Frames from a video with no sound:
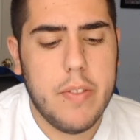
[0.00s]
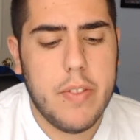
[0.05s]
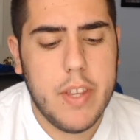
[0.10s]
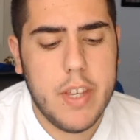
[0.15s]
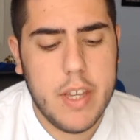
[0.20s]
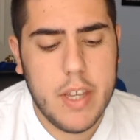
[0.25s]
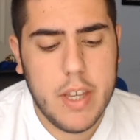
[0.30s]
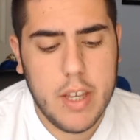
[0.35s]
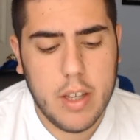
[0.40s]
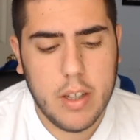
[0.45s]

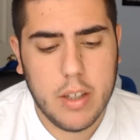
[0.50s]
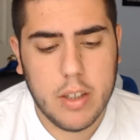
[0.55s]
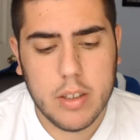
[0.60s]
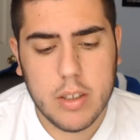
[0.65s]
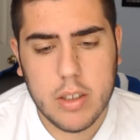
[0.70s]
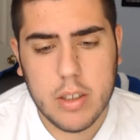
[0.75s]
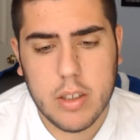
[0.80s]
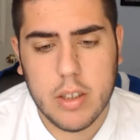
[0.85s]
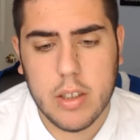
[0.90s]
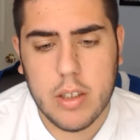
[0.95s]
in
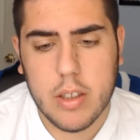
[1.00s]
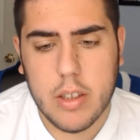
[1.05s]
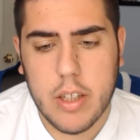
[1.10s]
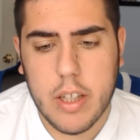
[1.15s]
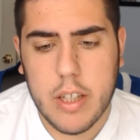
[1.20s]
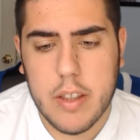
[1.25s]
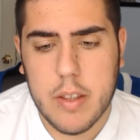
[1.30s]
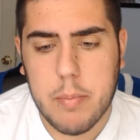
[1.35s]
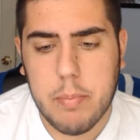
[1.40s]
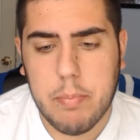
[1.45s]

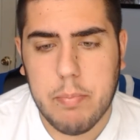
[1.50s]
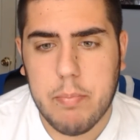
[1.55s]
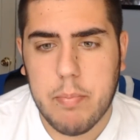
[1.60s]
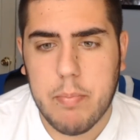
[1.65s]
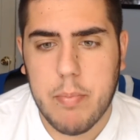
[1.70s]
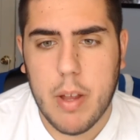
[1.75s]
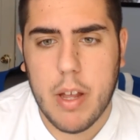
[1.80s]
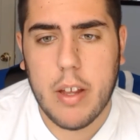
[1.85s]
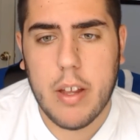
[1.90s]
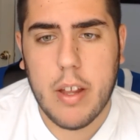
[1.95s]
the
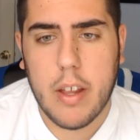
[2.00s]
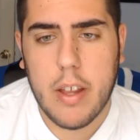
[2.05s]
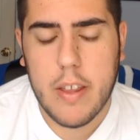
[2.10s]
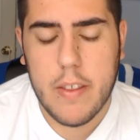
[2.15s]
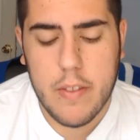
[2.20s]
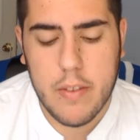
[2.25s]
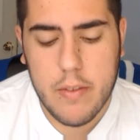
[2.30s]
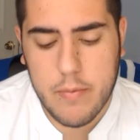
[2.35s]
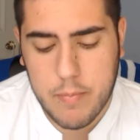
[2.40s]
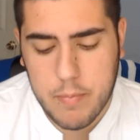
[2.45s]

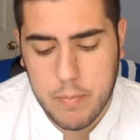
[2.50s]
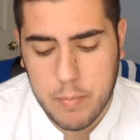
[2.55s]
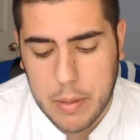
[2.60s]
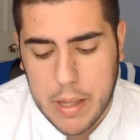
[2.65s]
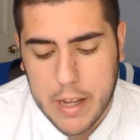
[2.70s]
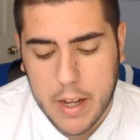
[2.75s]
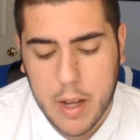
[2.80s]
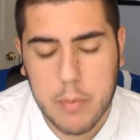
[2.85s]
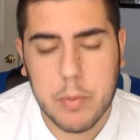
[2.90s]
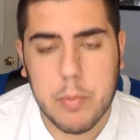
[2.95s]

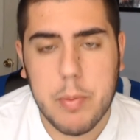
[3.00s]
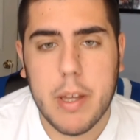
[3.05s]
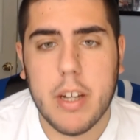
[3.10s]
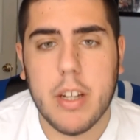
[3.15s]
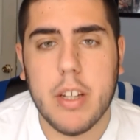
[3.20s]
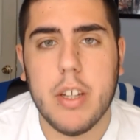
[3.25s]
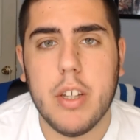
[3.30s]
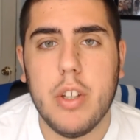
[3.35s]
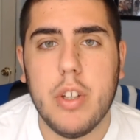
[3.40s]
Black Ops beta,